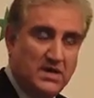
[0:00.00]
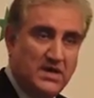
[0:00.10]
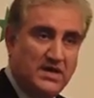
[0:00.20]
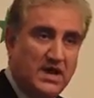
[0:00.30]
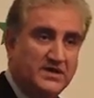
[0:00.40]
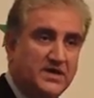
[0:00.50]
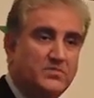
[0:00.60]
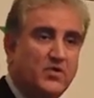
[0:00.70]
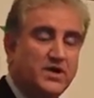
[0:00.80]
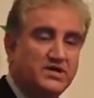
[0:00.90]
And I did
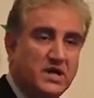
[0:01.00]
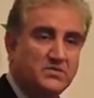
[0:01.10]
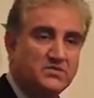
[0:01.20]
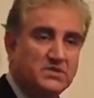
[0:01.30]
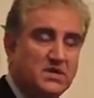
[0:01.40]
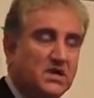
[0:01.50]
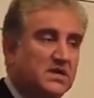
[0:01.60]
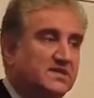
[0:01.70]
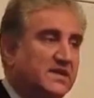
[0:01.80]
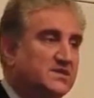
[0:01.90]
point out
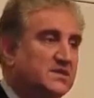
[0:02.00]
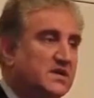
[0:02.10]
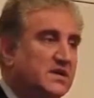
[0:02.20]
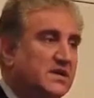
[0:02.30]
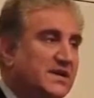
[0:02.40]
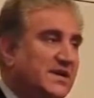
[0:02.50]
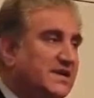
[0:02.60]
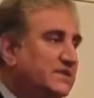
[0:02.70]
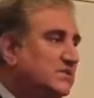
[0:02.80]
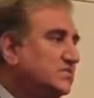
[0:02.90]
that
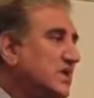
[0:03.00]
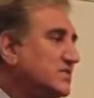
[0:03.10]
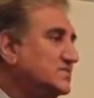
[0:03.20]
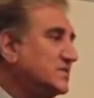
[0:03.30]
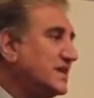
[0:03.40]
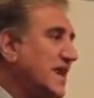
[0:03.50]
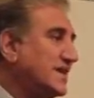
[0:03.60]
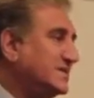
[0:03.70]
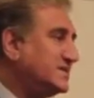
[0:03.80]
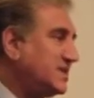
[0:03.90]
in
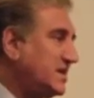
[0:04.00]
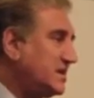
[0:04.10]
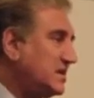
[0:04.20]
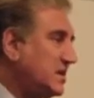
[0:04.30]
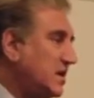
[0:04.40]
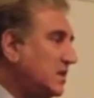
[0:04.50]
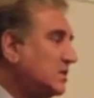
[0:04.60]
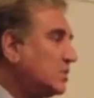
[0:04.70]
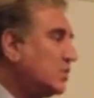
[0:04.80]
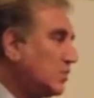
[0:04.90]
2019,
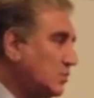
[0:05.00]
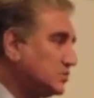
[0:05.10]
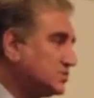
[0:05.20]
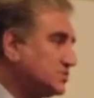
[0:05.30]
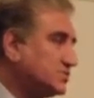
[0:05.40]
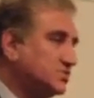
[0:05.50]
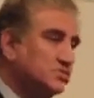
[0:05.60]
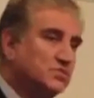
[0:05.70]
close to